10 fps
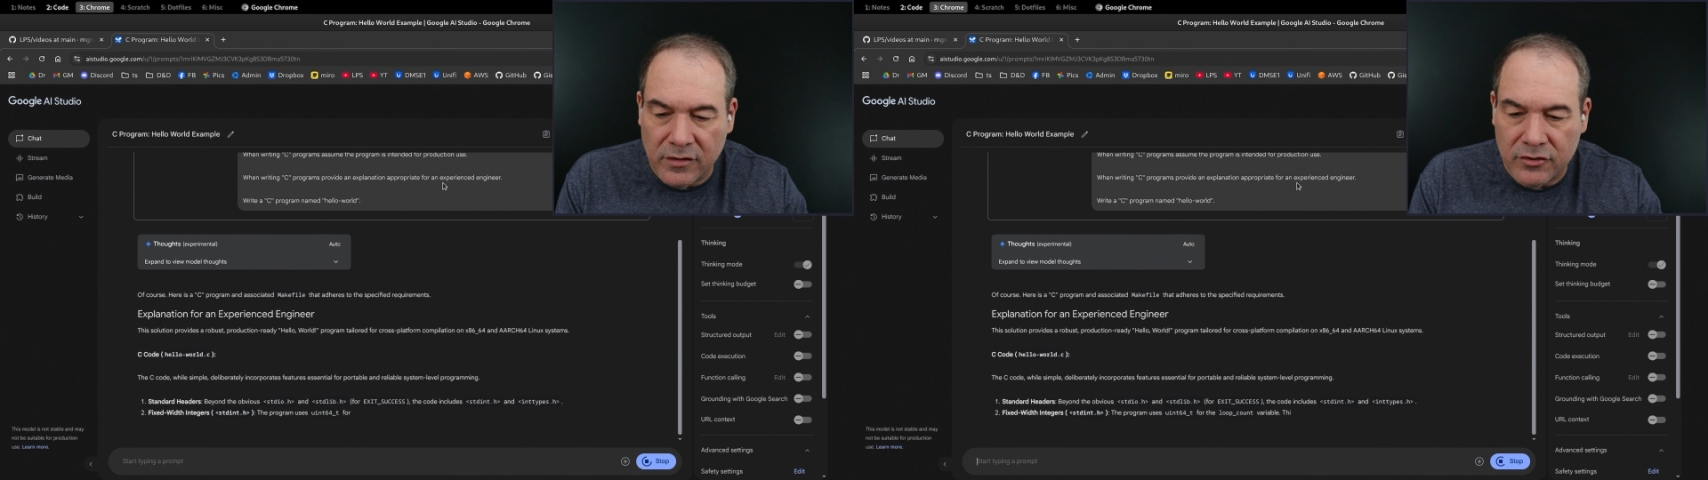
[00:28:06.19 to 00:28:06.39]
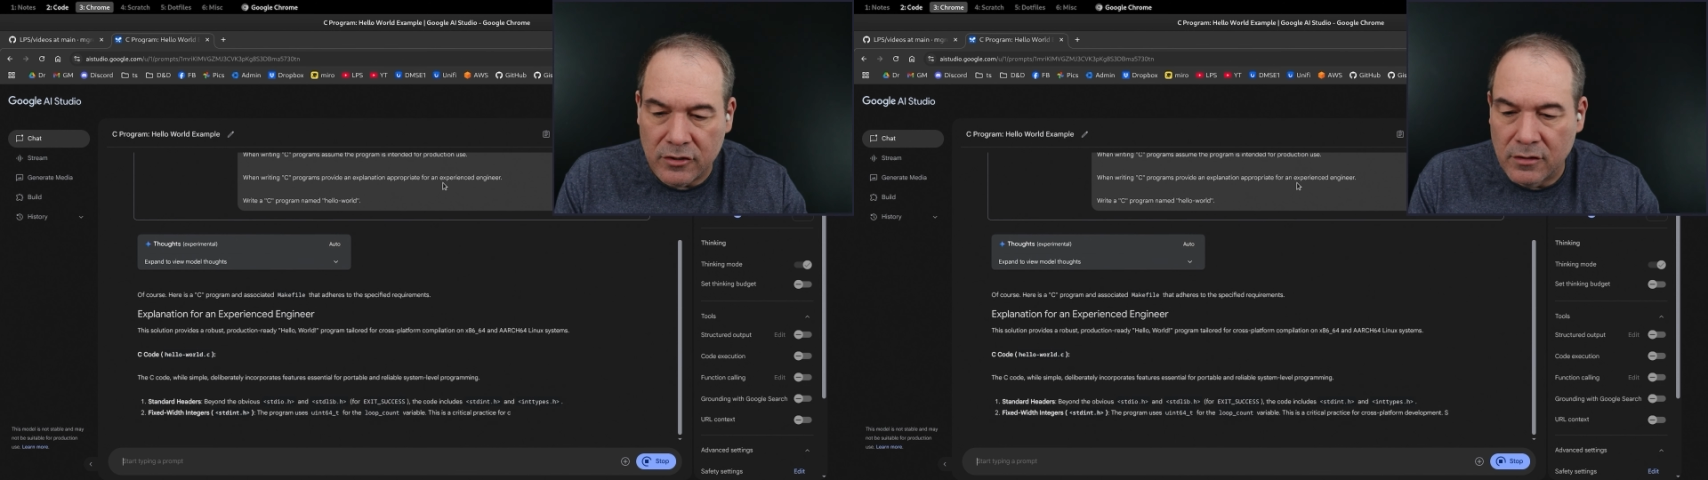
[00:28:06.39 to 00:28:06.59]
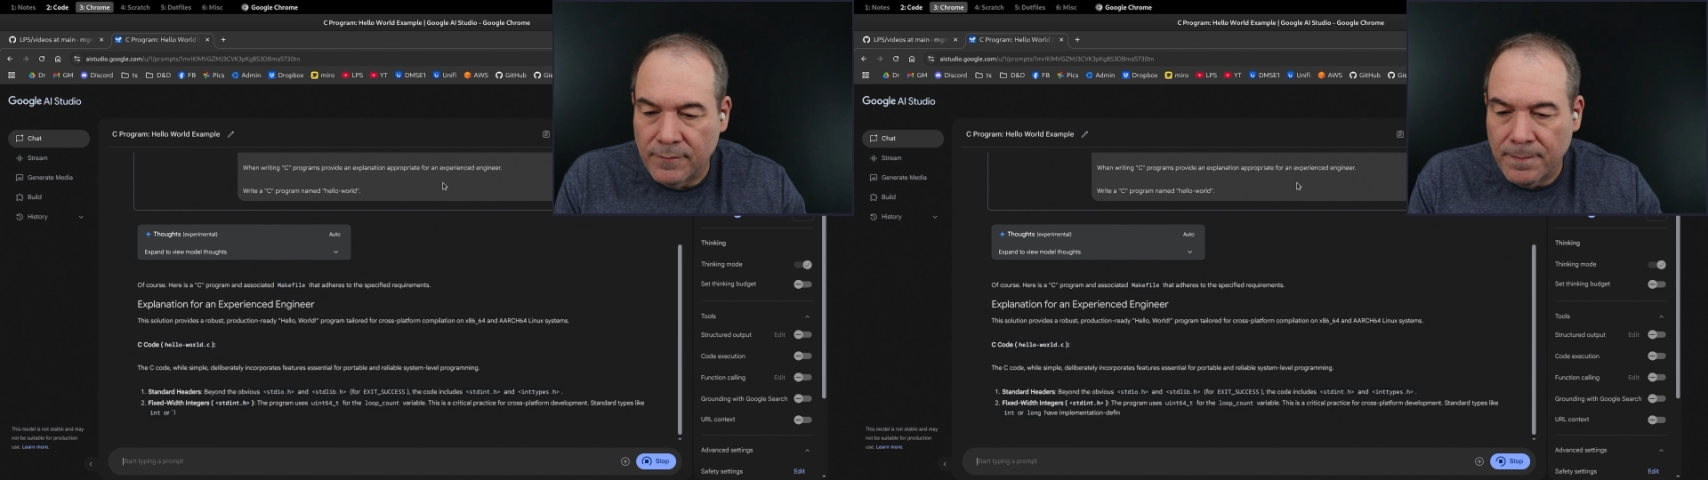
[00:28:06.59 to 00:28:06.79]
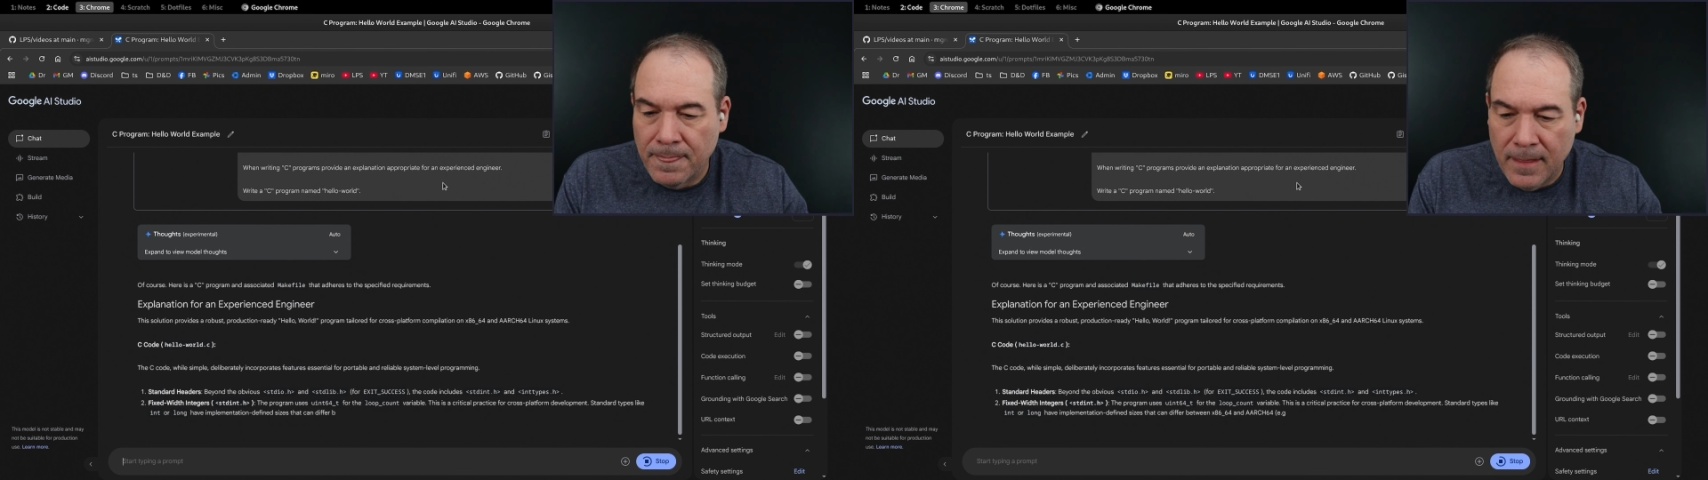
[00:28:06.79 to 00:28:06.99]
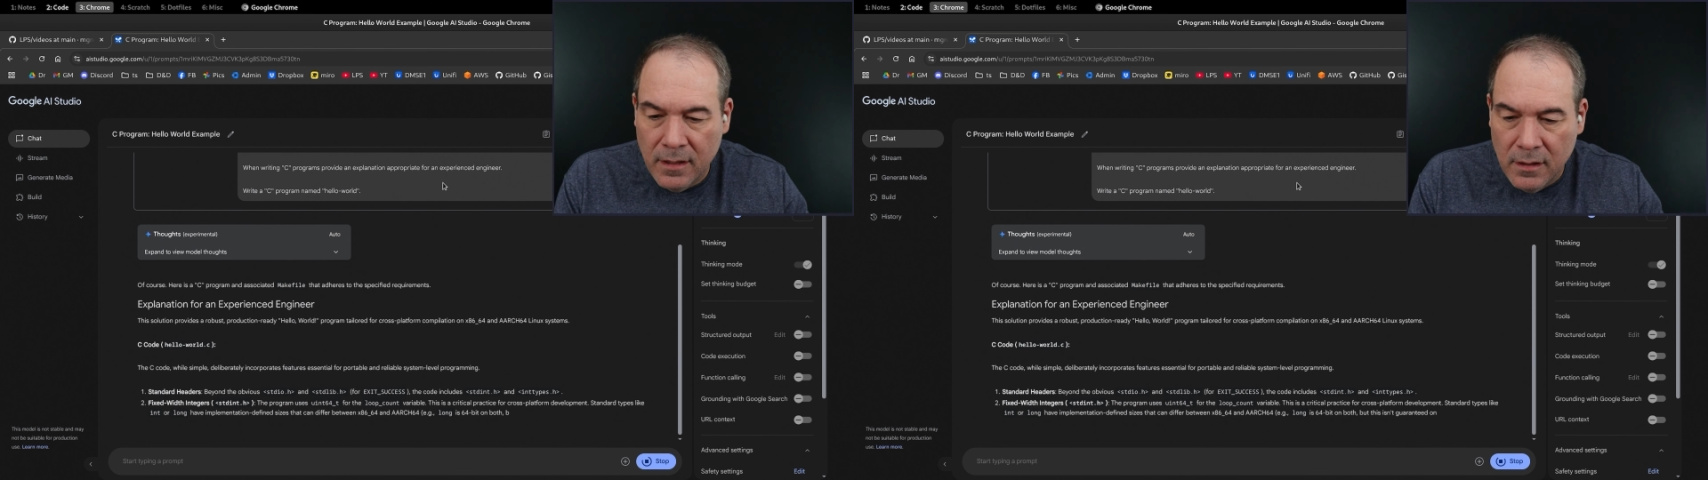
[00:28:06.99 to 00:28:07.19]
future.
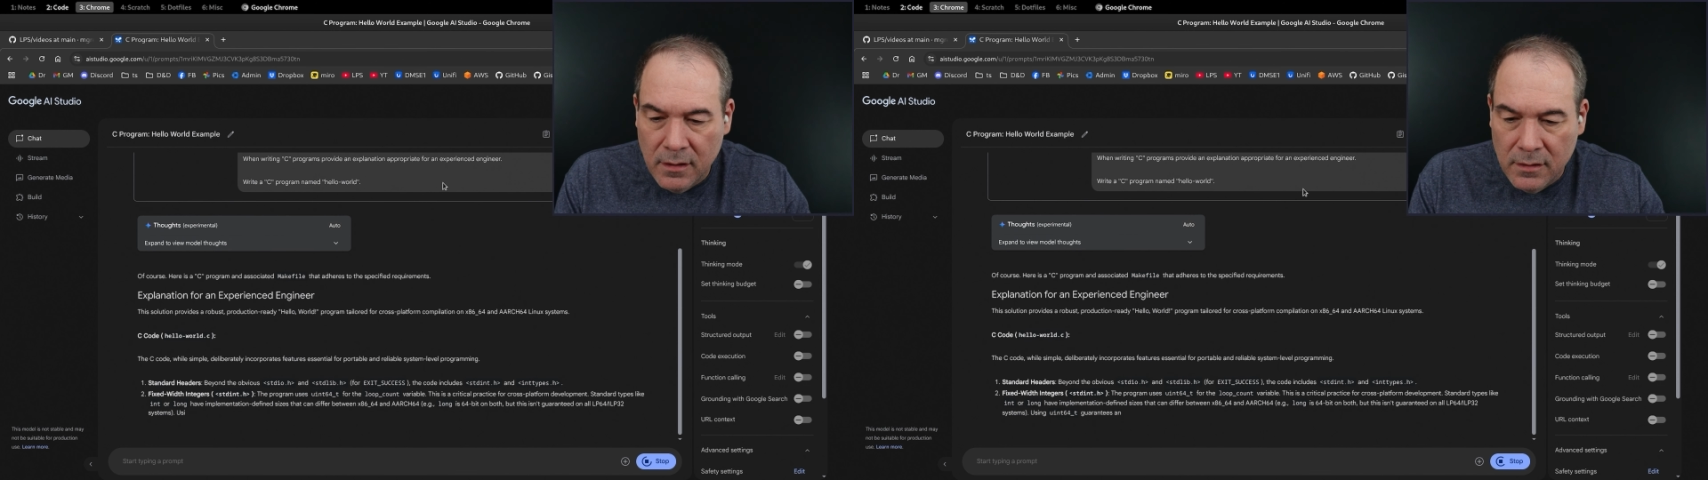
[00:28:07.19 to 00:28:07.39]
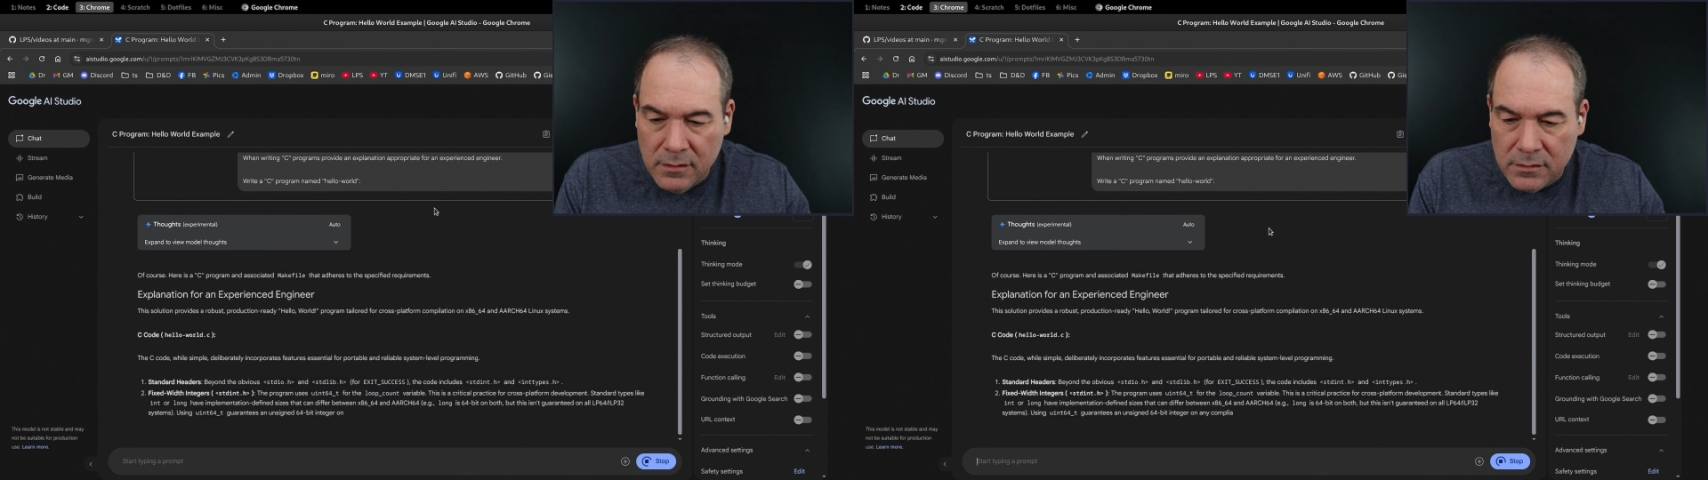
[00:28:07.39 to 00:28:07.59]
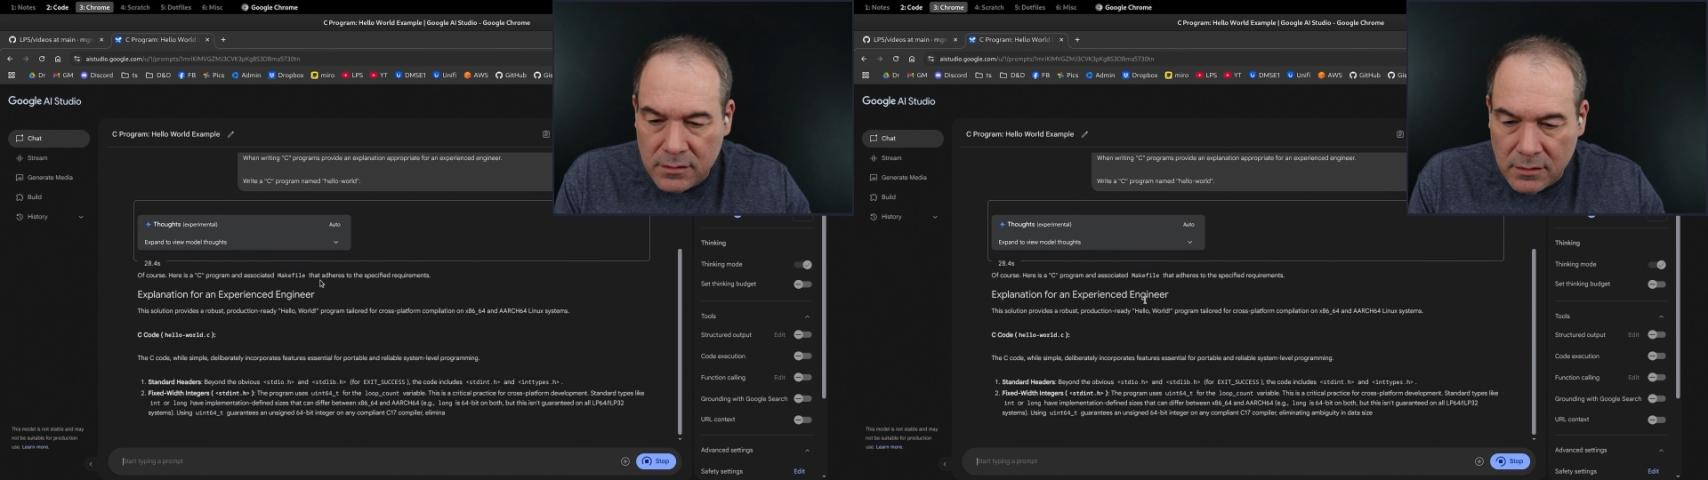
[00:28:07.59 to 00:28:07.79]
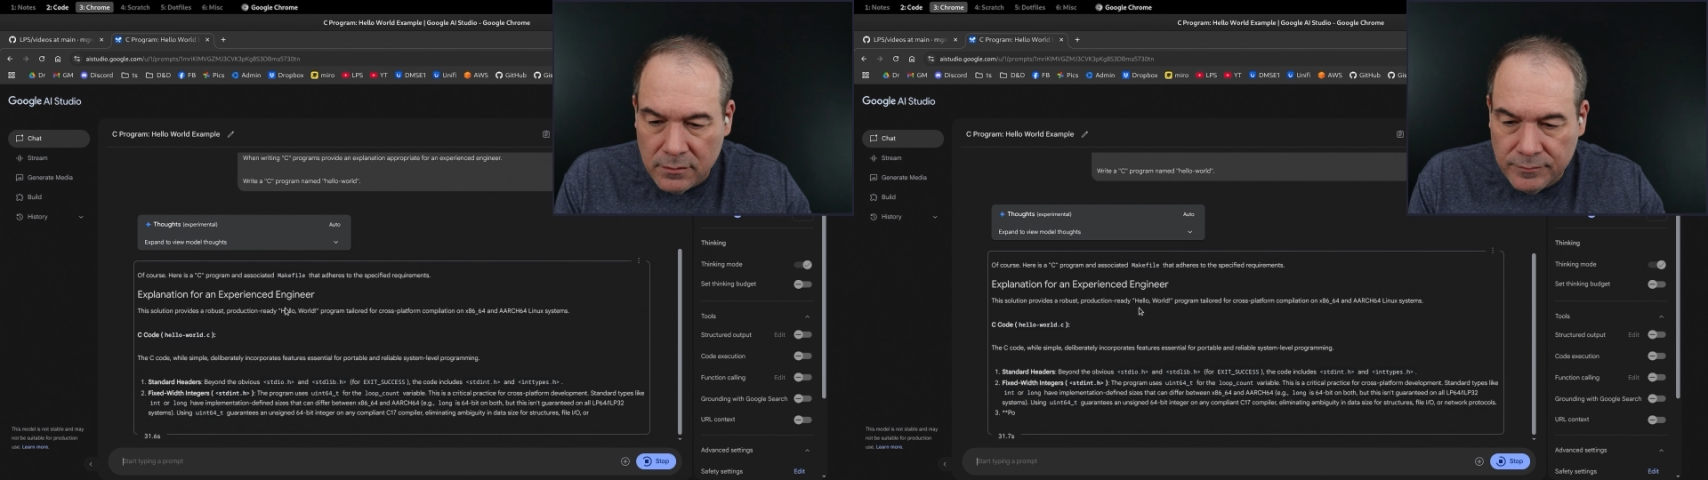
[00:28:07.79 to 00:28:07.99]
So.